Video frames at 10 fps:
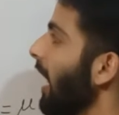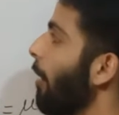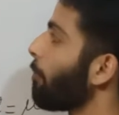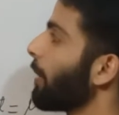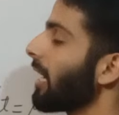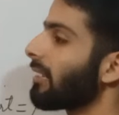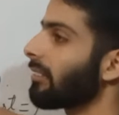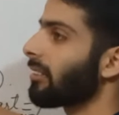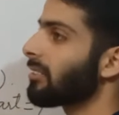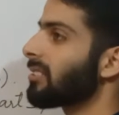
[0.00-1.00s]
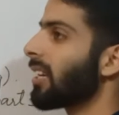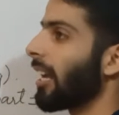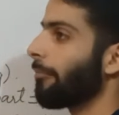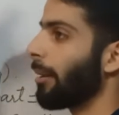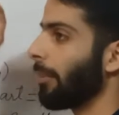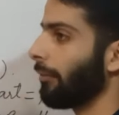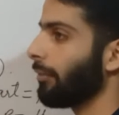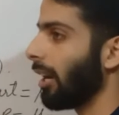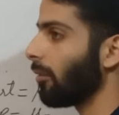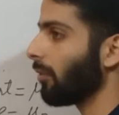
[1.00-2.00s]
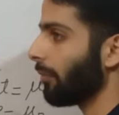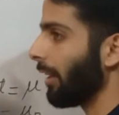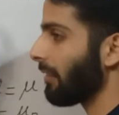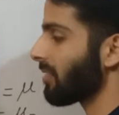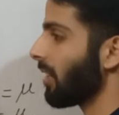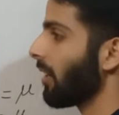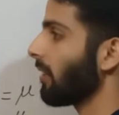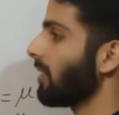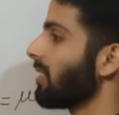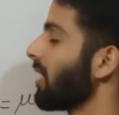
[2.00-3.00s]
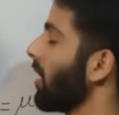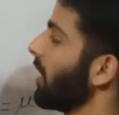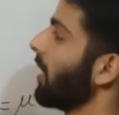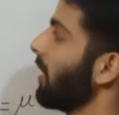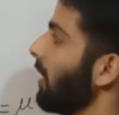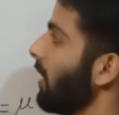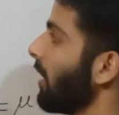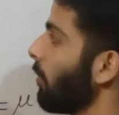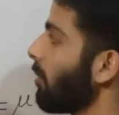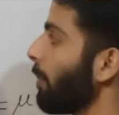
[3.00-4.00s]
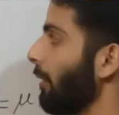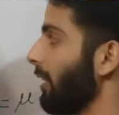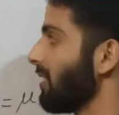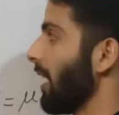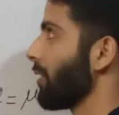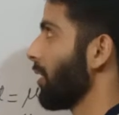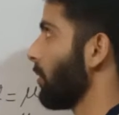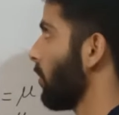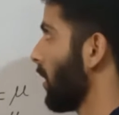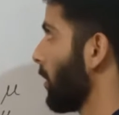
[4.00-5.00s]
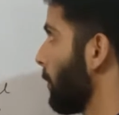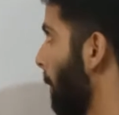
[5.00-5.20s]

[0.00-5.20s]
ampere turns or mmf. We have studied this in our previous lecture. Okay.